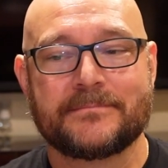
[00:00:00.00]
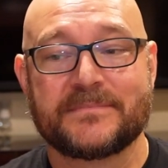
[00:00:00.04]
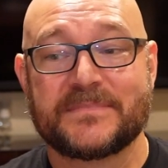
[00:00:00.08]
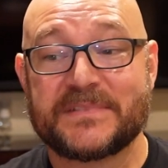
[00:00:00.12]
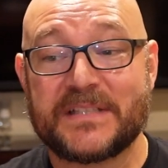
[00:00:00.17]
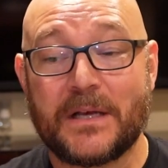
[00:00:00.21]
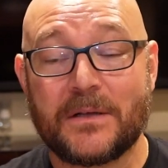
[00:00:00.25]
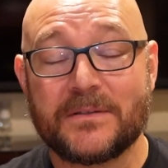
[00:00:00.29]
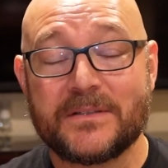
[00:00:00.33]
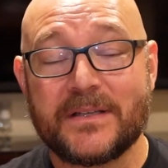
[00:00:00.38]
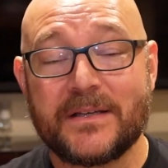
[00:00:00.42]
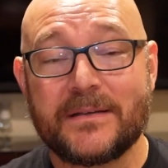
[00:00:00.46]

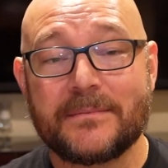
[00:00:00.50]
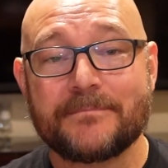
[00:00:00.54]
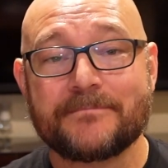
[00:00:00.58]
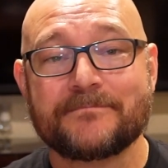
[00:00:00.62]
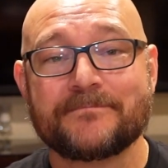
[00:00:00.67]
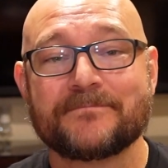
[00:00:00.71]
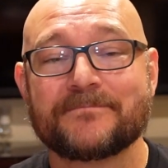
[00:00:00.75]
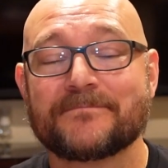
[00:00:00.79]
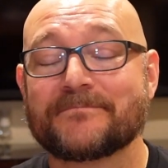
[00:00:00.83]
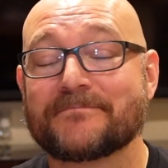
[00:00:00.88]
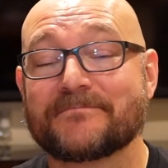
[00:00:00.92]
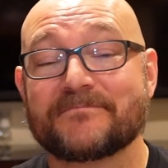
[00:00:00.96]
Zelda?
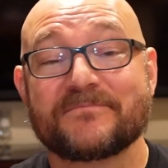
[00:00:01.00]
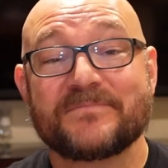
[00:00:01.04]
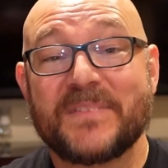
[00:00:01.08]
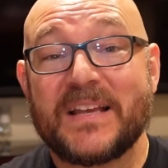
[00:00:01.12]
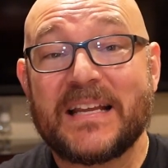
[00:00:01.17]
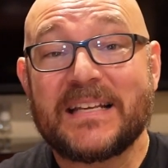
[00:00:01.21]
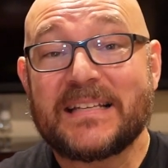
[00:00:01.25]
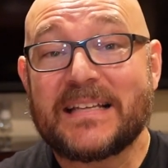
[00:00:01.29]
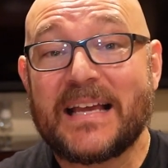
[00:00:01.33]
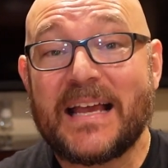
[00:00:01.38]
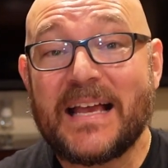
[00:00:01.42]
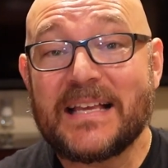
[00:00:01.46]

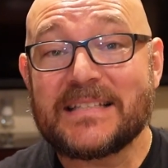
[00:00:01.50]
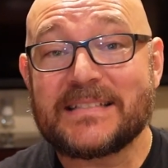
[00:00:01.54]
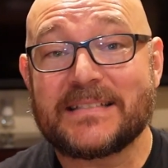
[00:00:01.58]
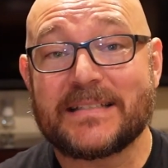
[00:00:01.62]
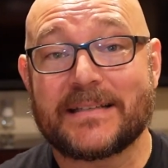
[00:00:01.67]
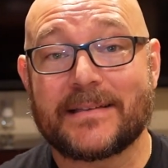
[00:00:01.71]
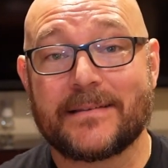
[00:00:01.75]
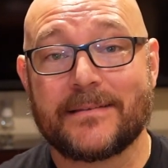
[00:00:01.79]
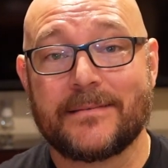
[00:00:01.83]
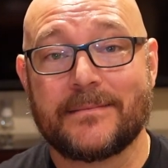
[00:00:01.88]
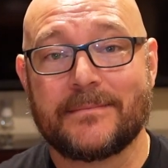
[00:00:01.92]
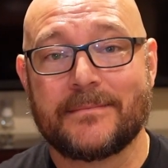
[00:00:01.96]

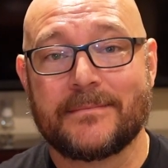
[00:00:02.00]
Fantastic.